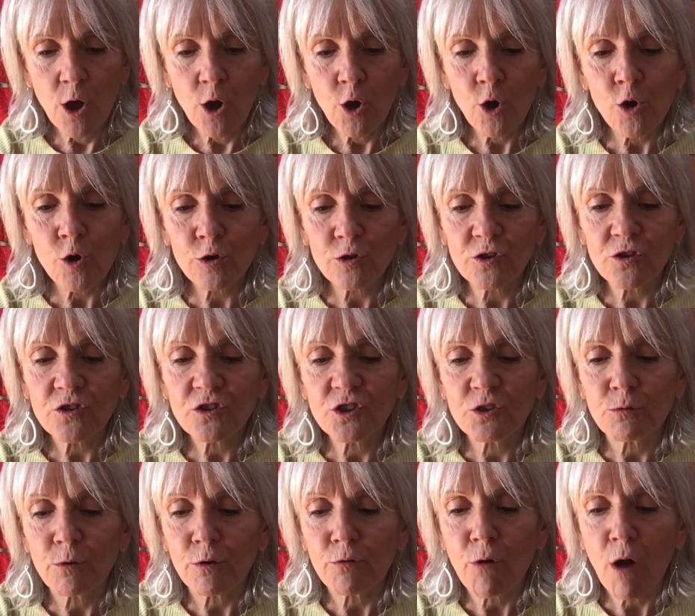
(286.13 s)
hooked
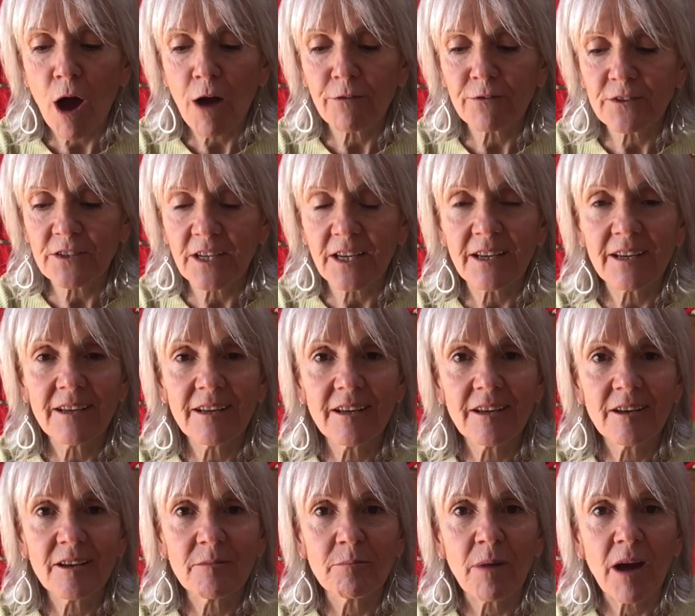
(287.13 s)
to a rafter
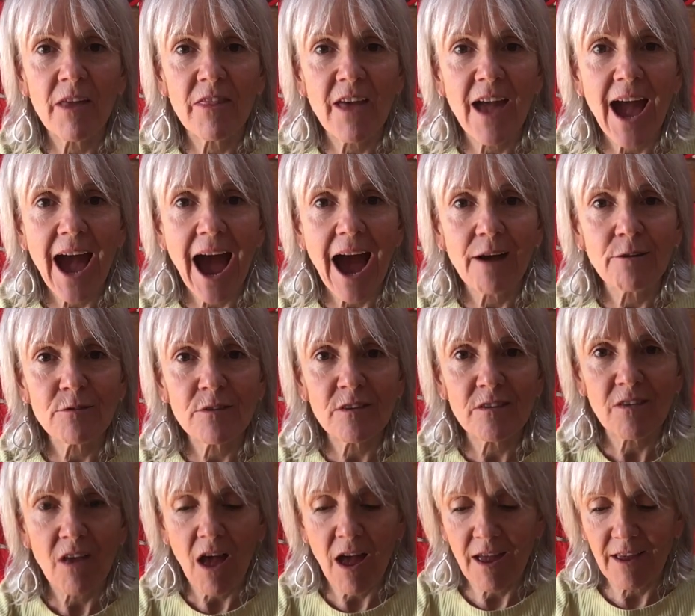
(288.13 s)
by their
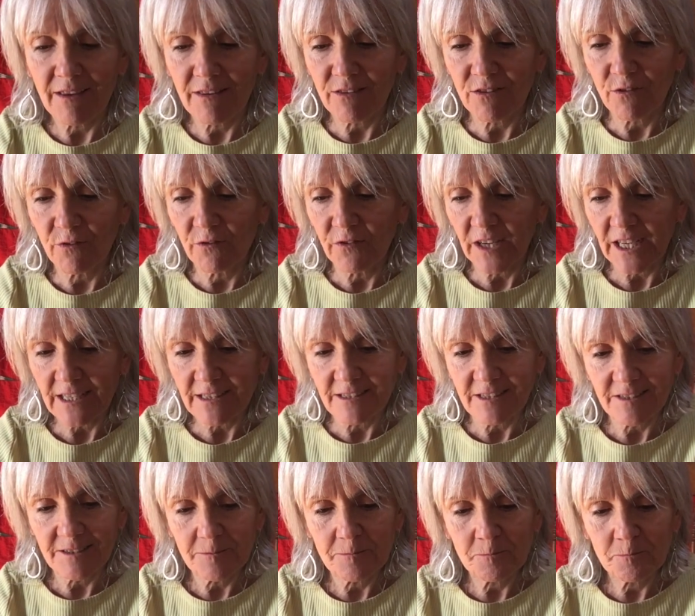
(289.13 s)
outsized
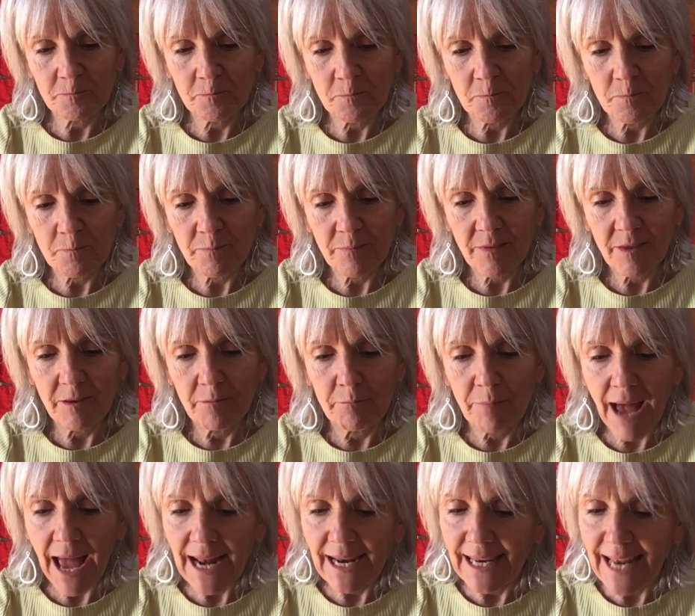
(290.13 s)
feet.
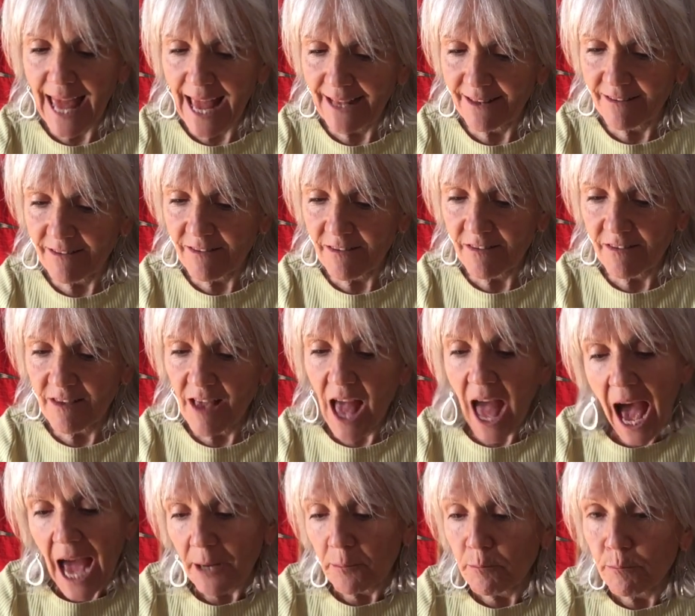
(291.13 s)
Bat lands
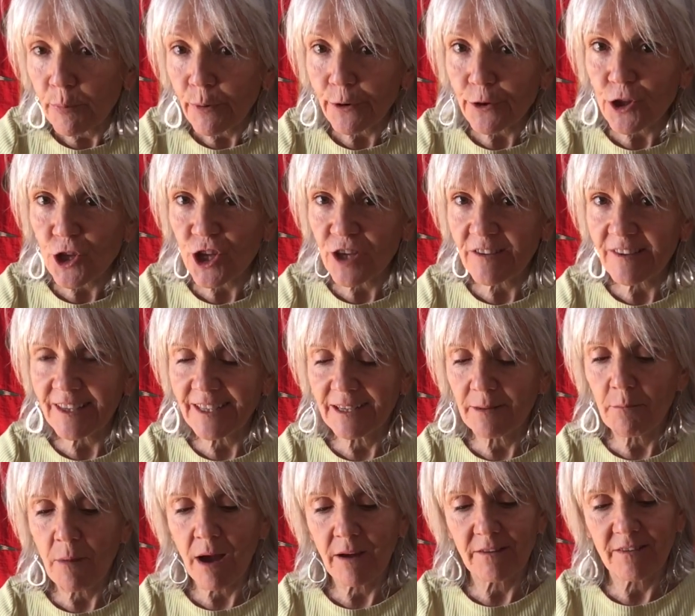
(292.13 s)
and pushes in
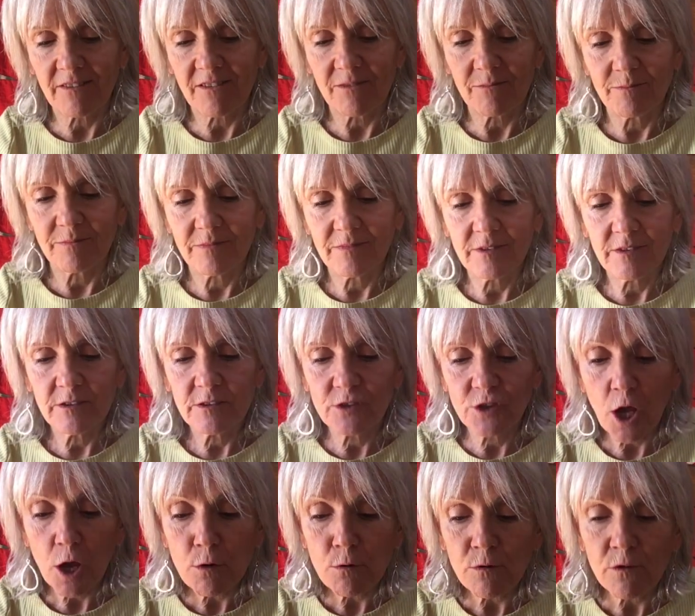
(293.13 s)
amongst them,
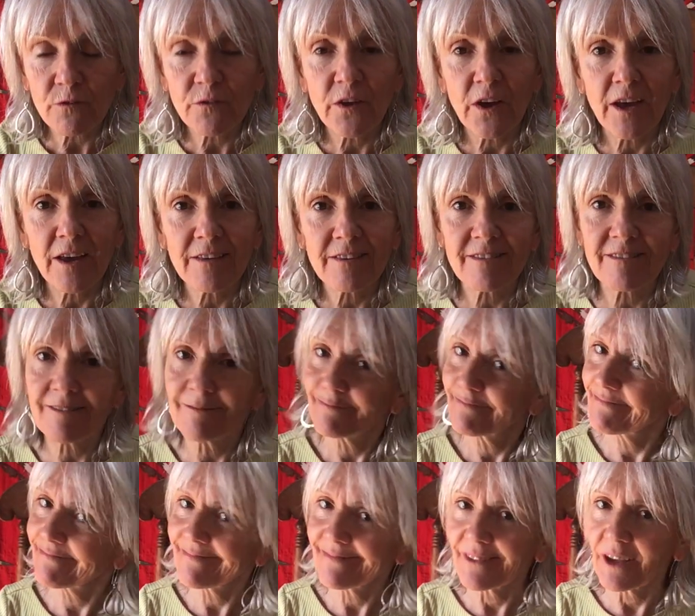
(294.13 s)
toes first,
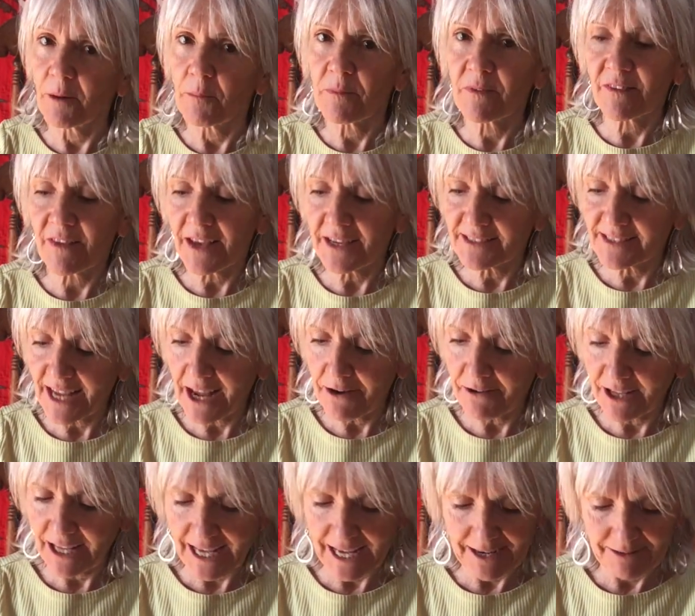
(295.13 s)
upside
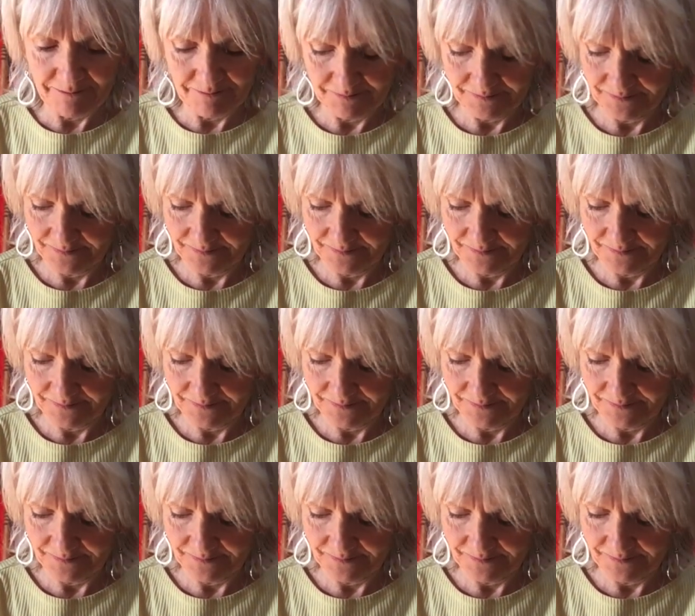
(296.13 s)
down again.